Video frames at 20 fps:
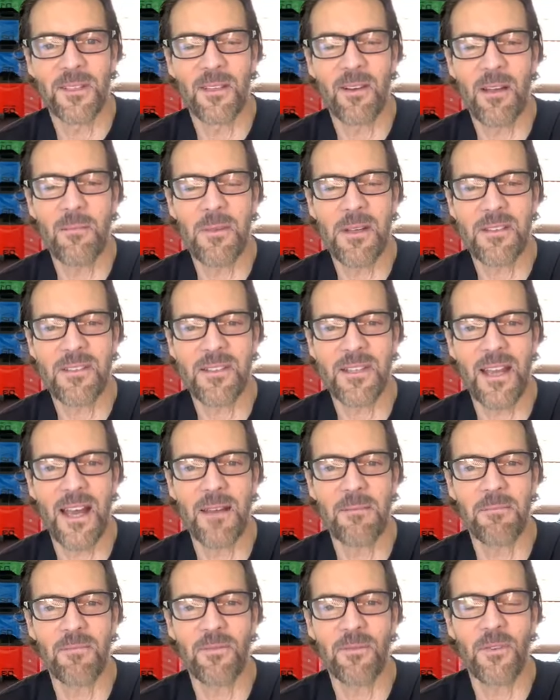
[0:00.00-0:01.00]
You know, I met
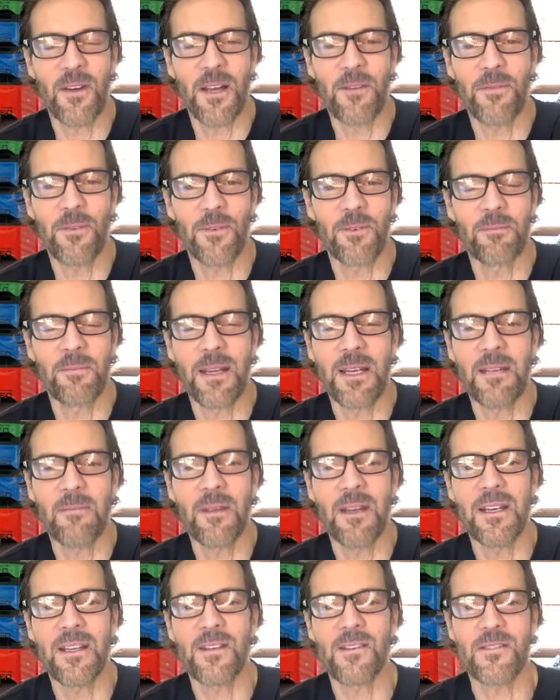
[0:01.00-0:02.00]
Scott Pfeiffer many,
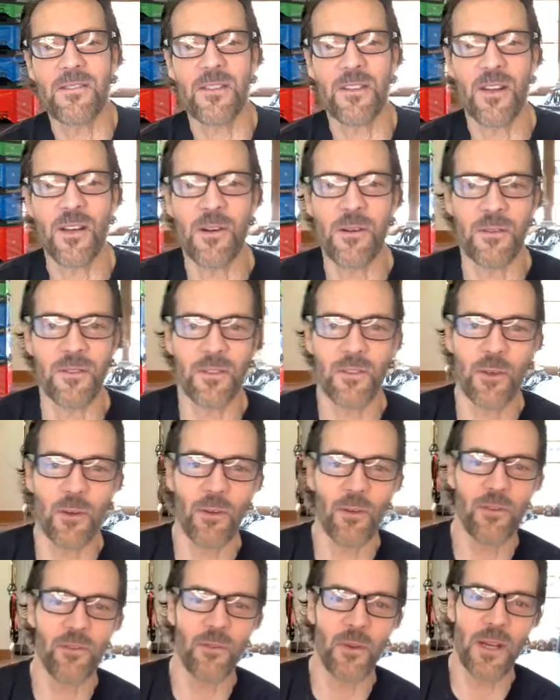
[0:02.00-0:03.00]
many years ago. He's a
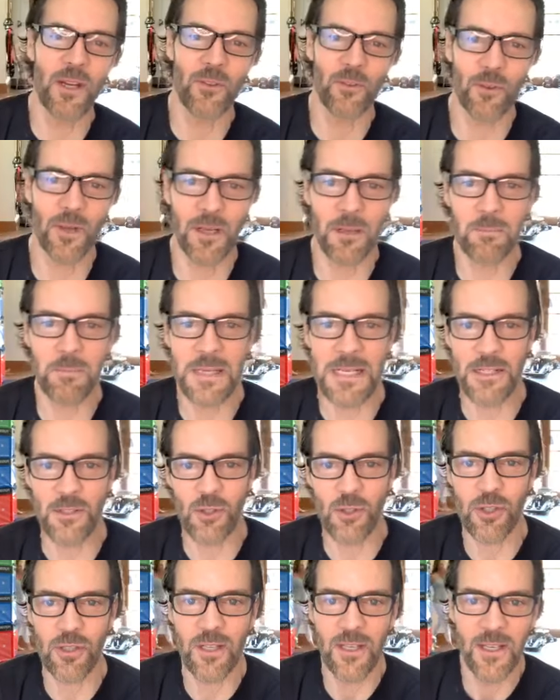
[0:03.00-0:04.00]
total stranger on a
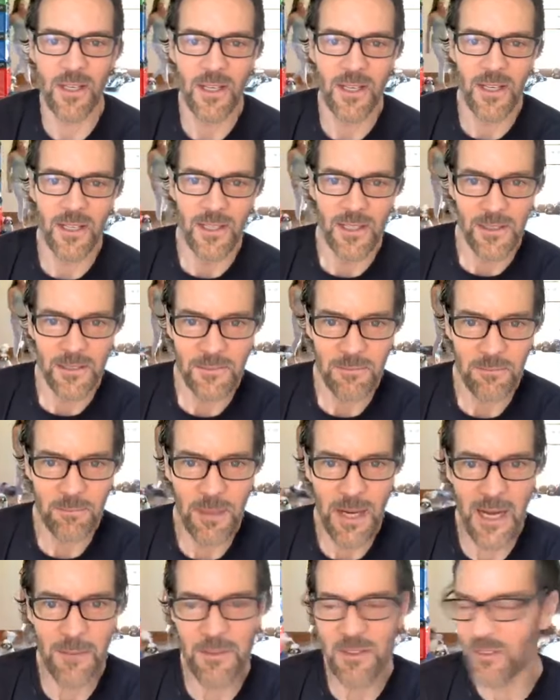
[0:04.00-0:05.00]
beach.
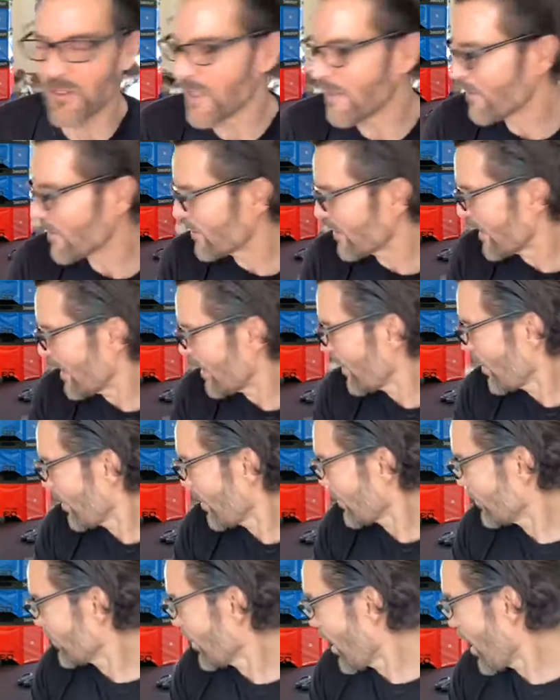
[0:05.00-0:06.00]
Bobby Stevenson, and
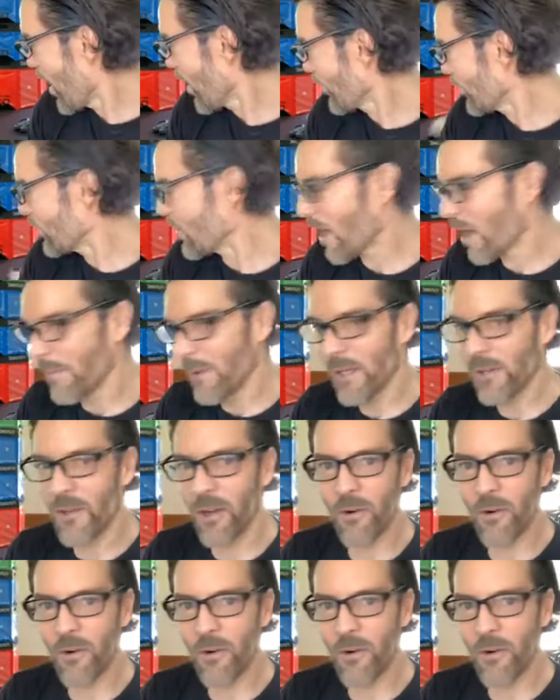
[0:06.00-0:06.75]
there are dogs coming.